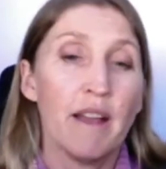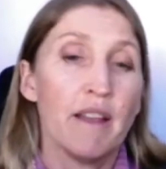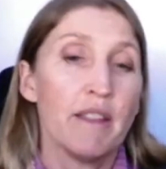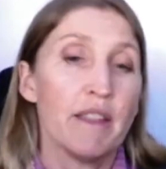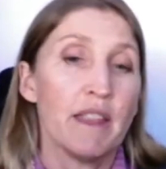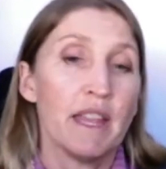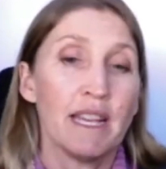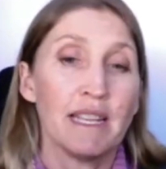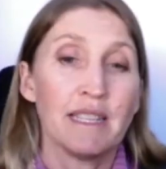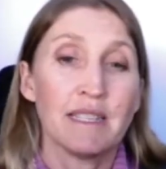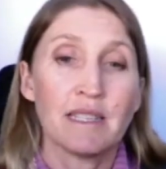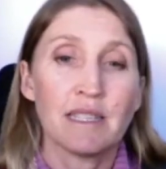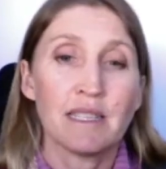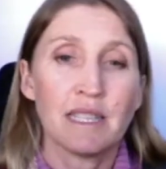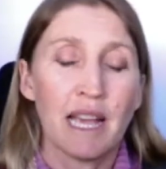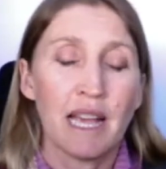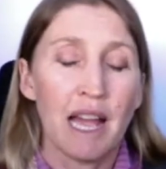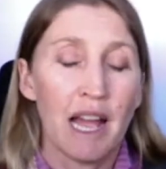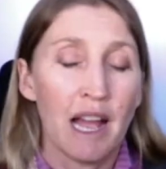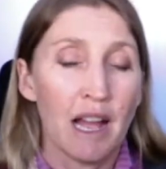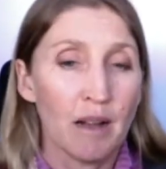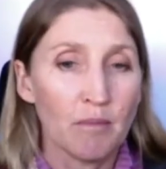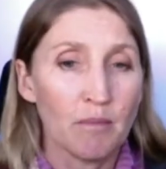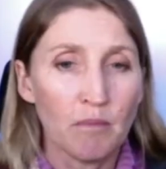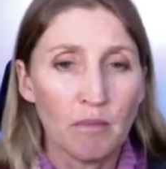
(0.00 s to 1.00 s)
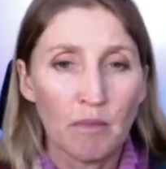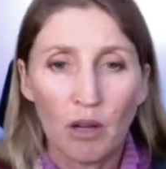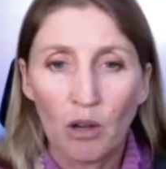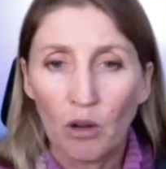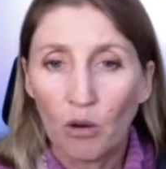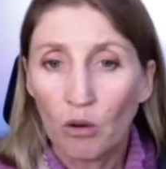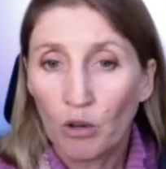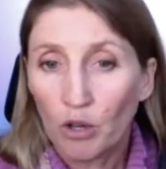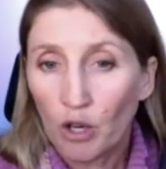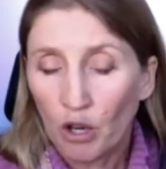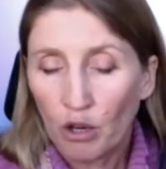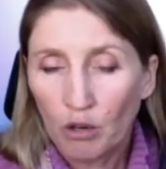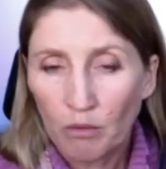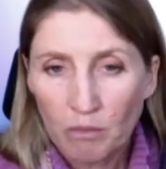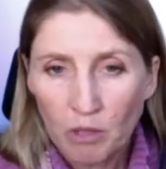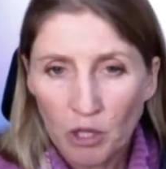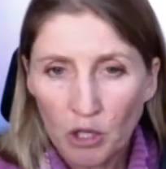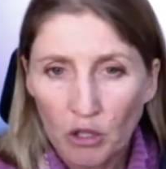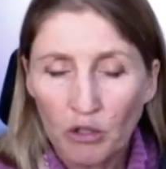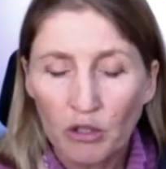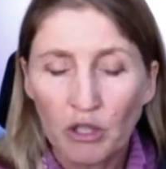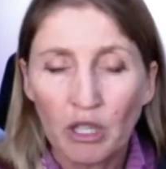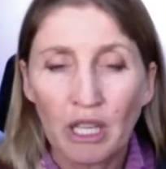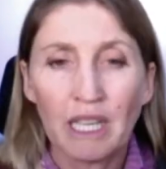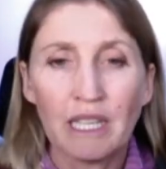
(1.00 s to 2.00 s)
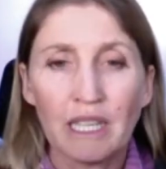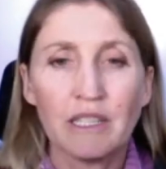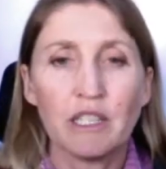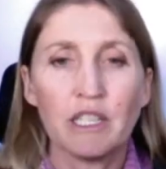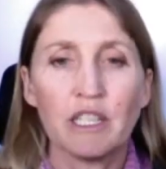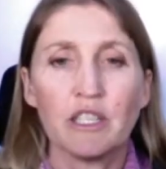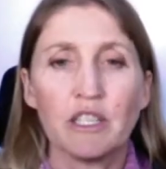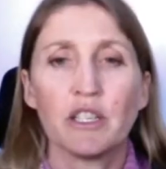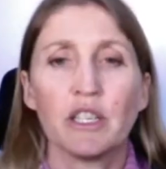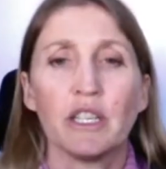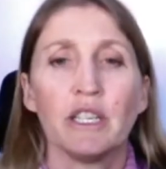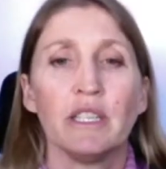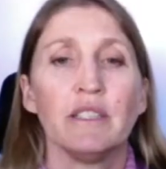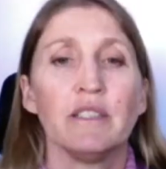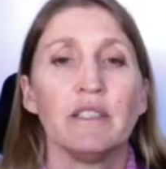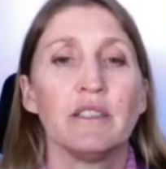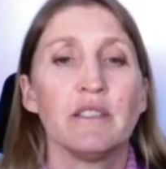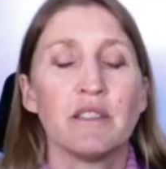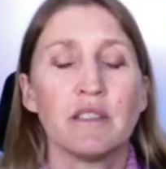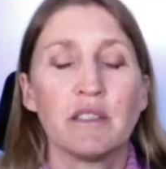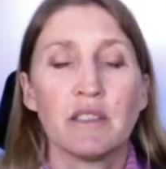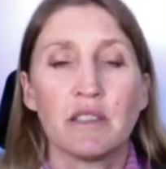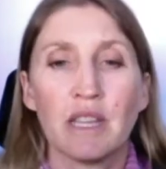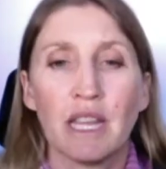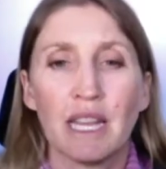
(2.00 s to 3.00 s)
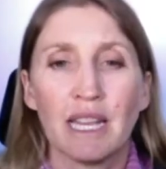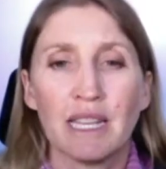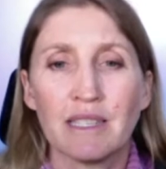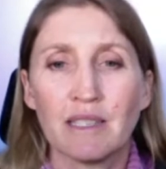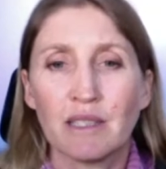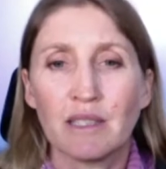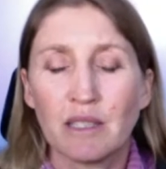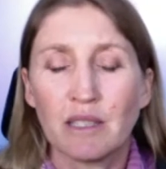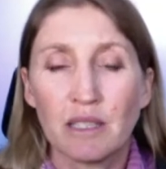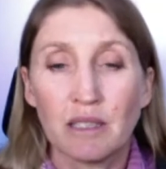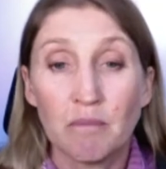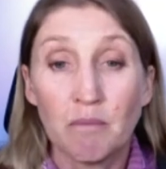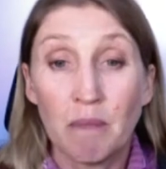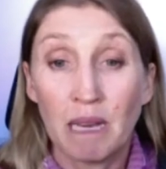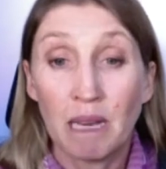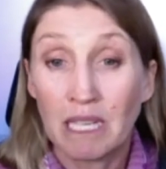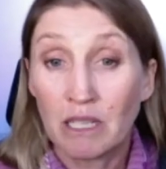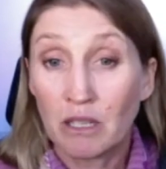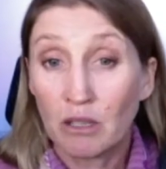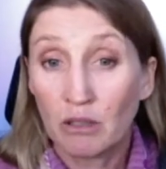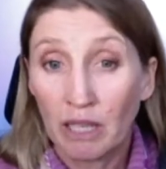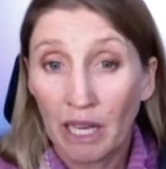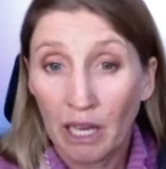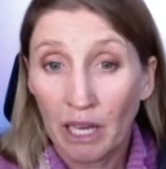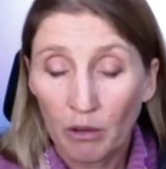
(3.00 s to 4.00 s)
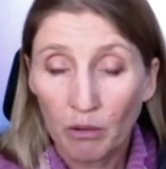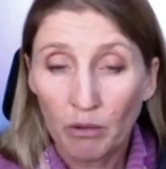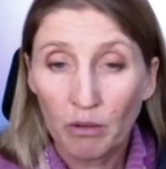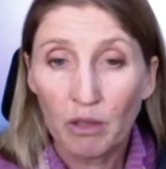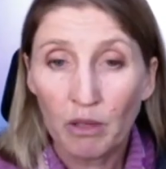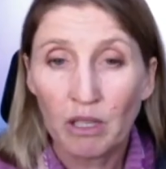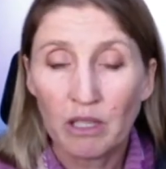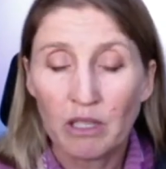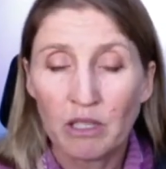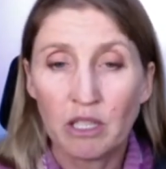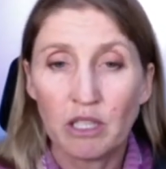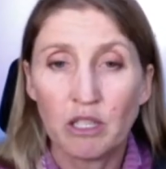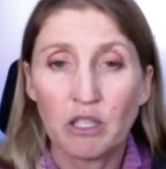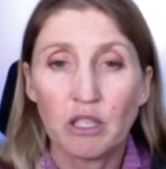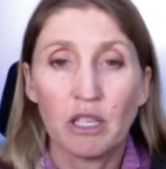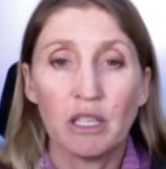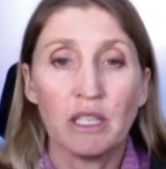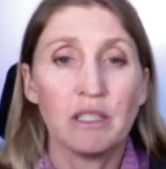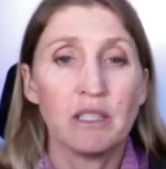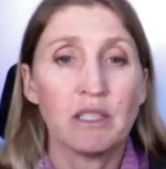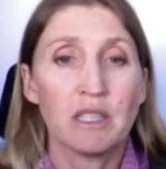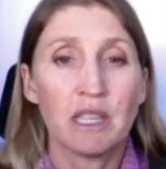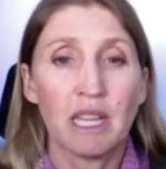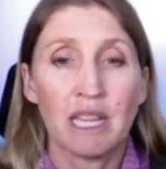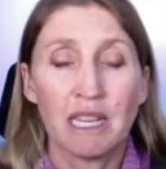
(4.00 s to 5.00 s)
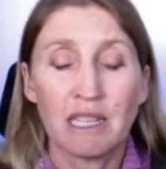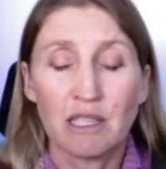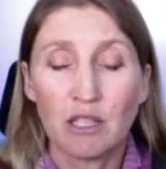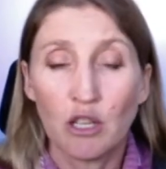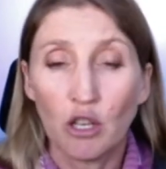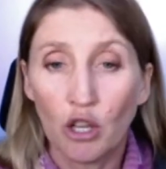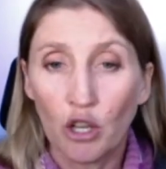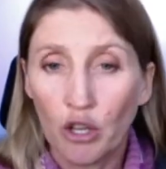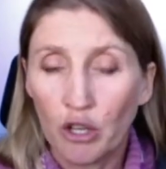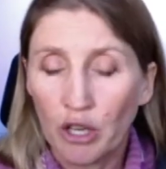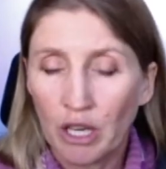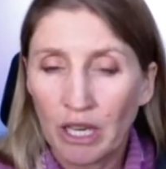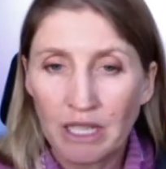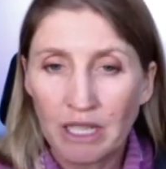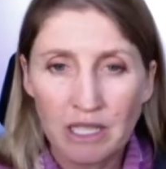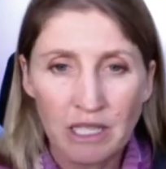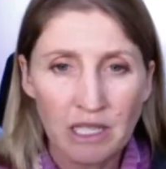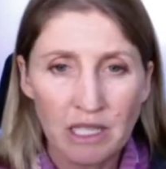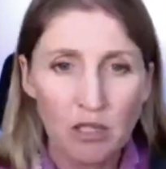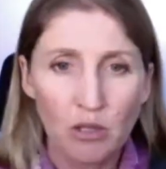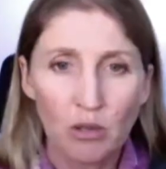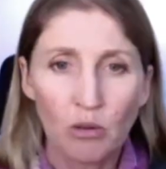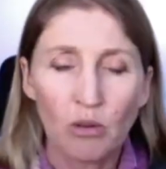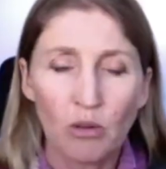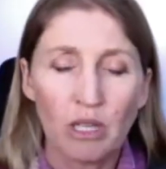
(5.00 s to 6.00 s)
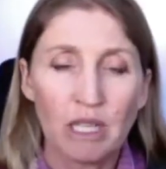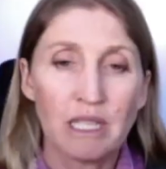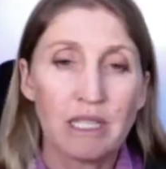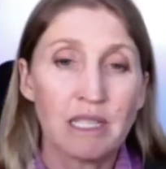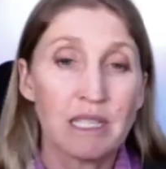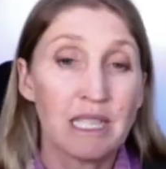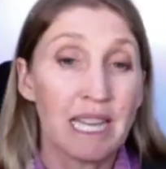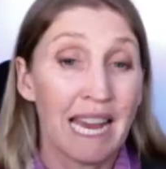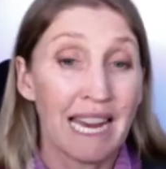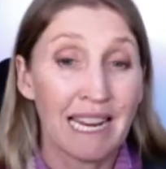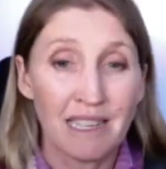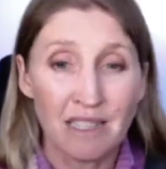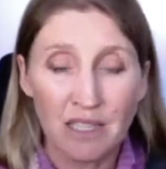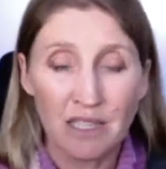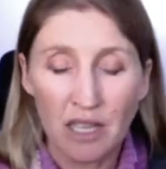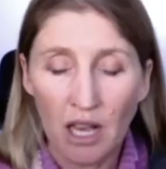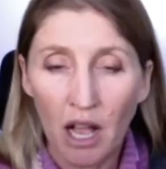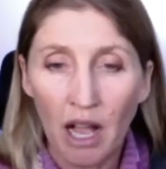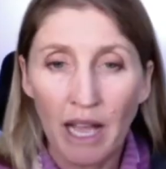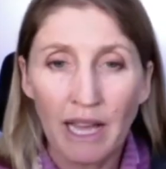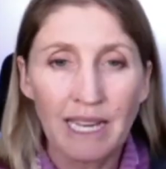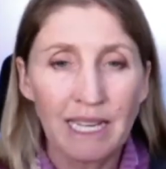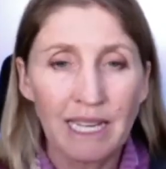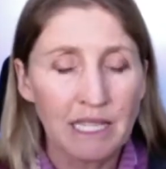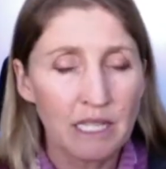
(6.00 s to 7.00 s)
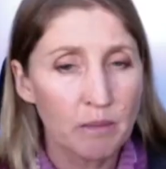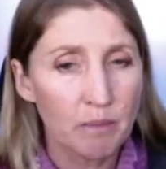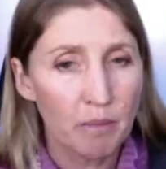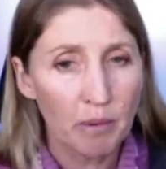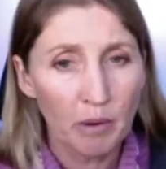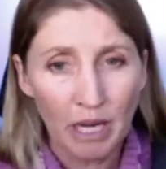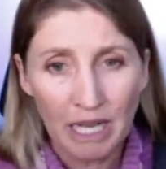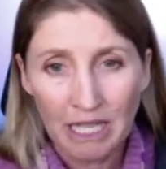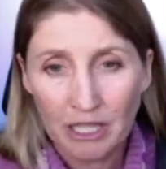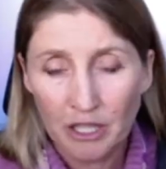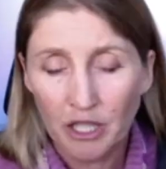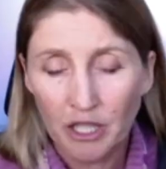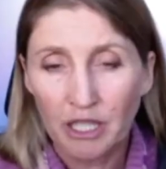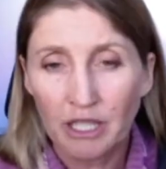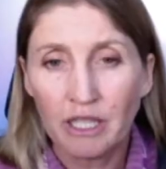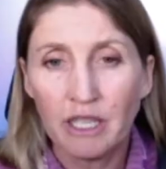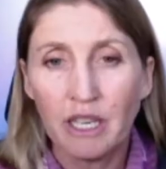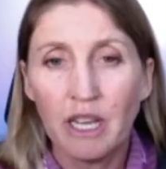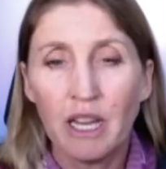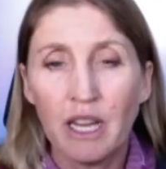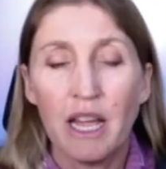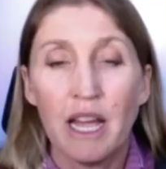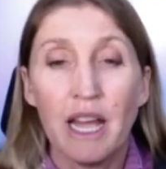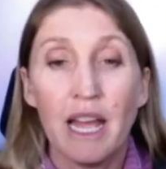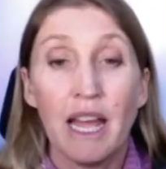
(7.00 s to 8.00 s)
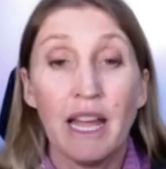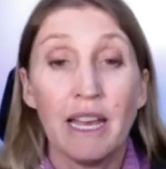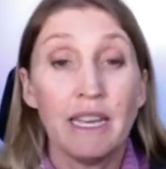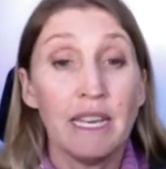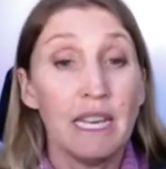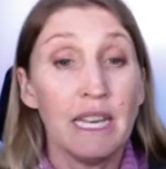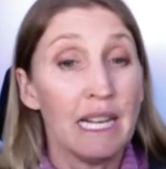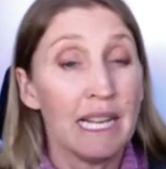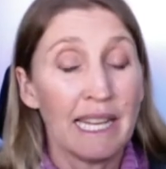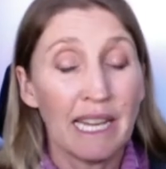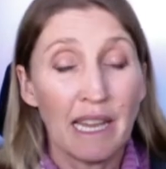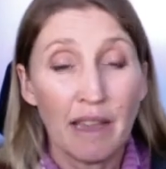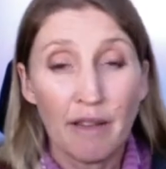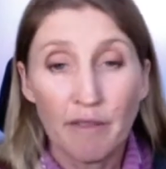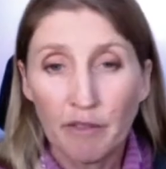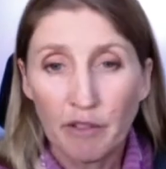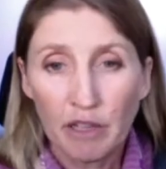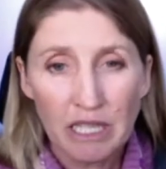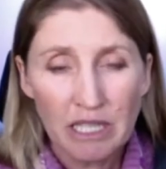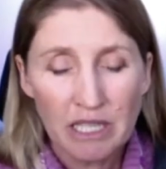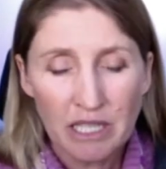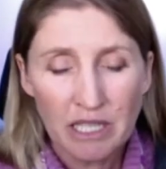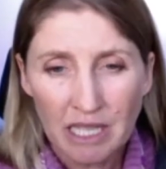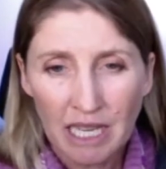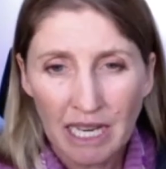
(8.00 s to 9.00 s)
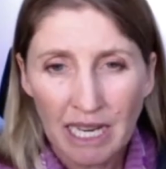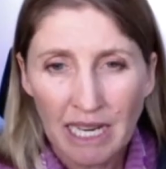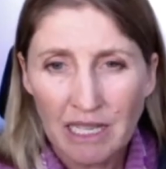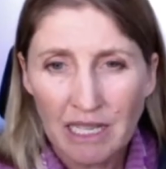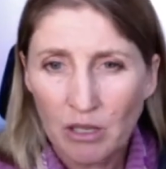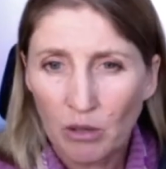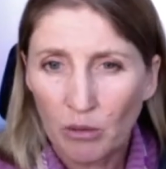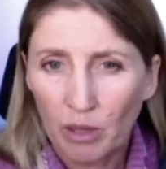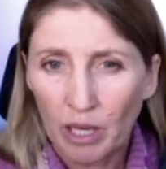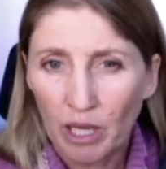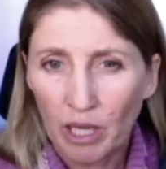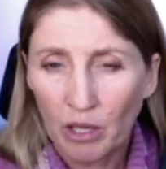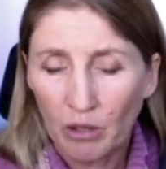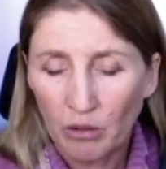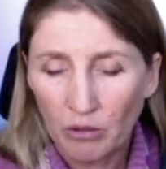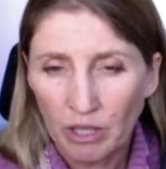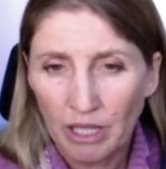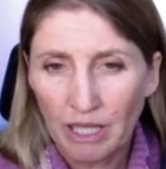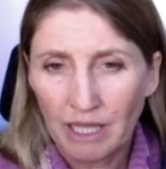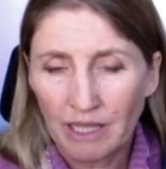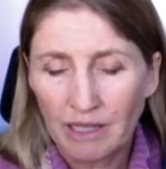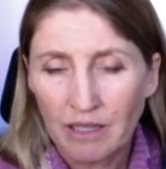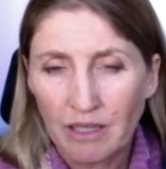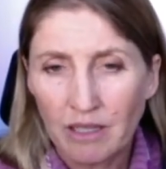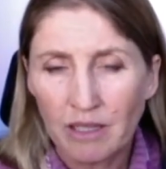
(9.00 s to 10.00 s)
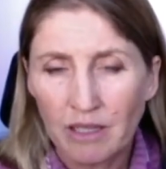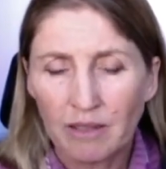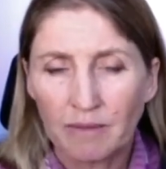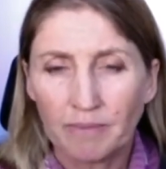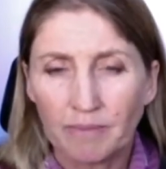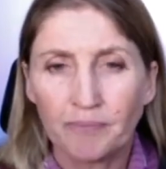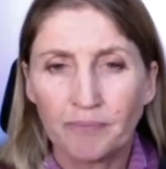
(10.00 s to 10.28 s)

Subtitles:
There's autoimmune conditions, there's mental health conditions, there's learning disorders, anxiety, depression. Nearly every disease or illness,